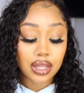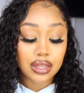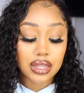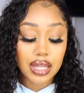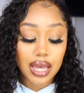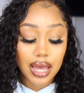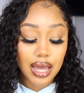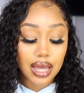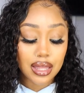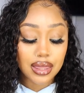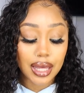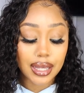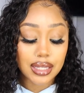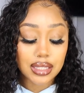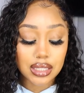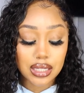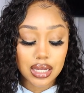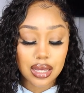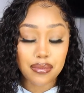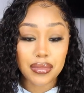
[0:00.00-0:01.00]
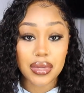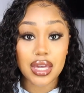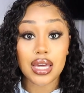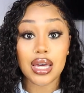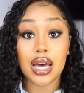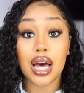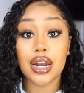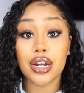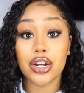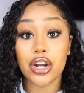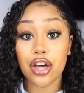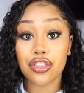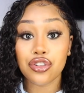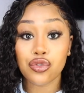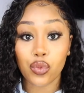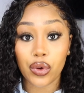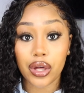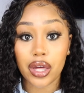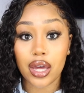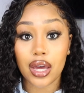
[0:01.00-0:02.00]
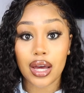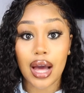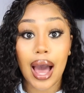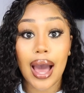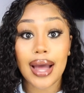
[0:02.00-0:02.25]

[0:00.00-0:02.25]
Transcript: Then they sent me another wig.